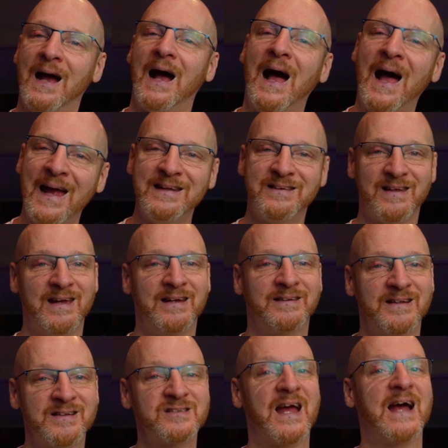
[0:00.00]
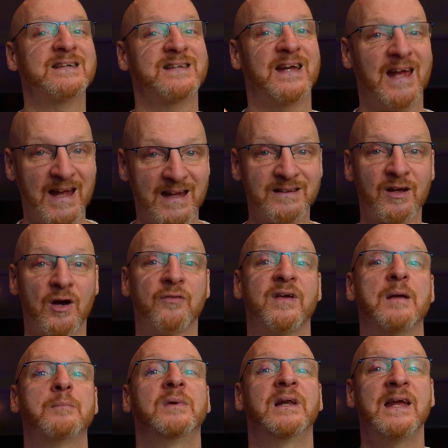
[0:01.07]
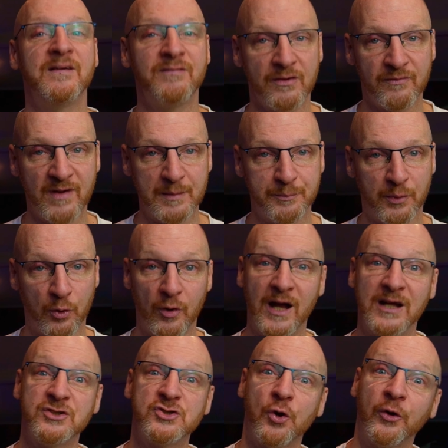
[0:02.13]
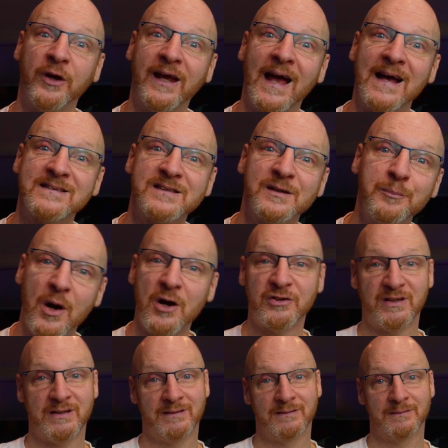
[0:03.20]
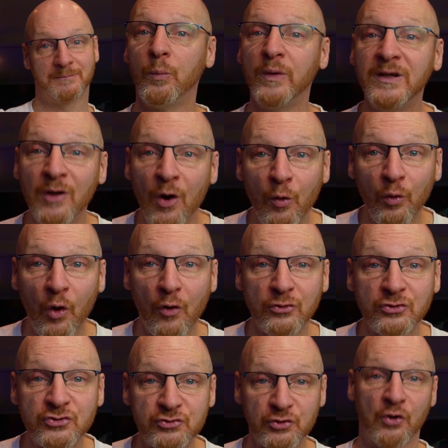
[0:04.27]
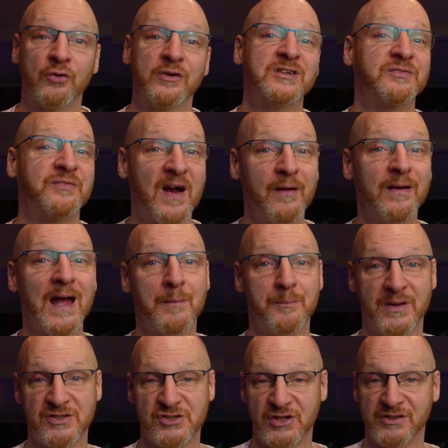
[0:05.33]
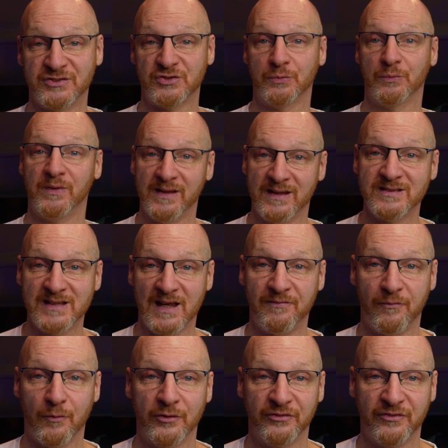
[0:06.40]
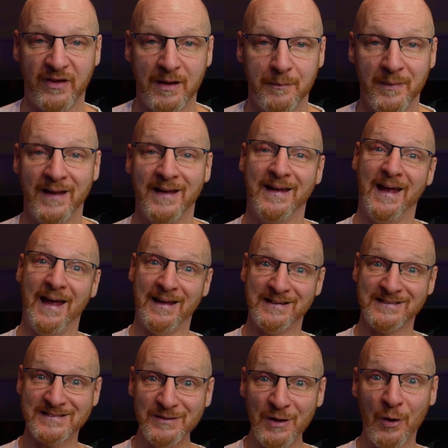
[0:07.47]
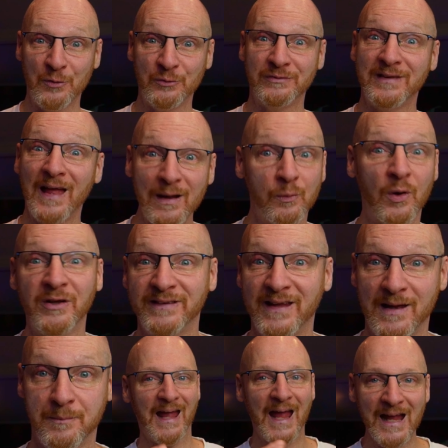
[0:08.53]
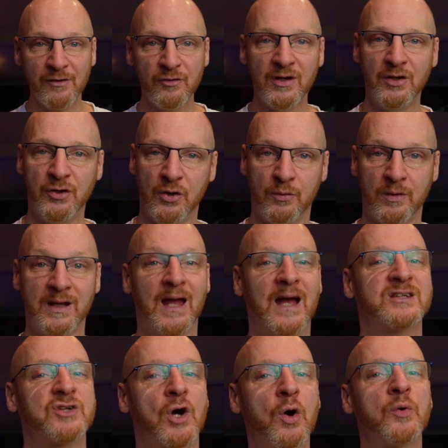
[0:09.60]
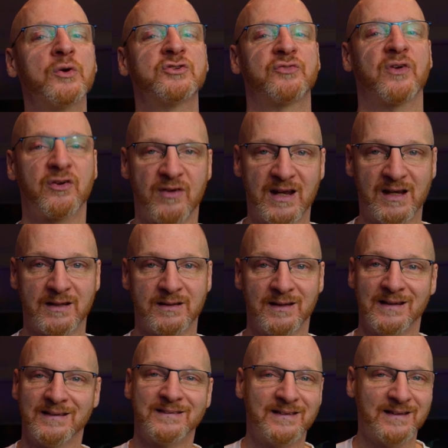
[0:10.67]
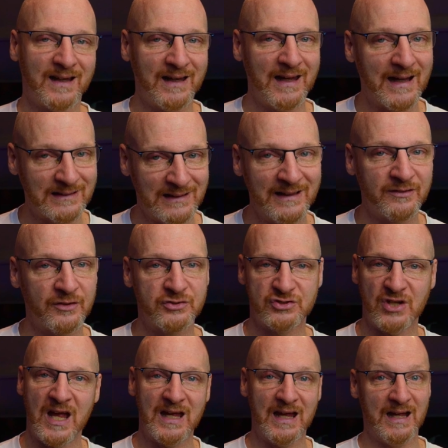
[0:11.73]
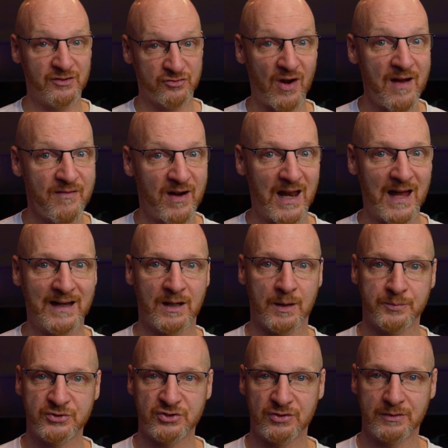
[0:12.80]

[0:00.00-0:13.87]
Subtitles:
I take this as a hint of him leaving Red Bull and joining Aston Martin. We know Lawrence Stroll is very ambitious with his F1 team, and it's known they want him. Adrian Newey has always regretted that he had little say in driver lineups.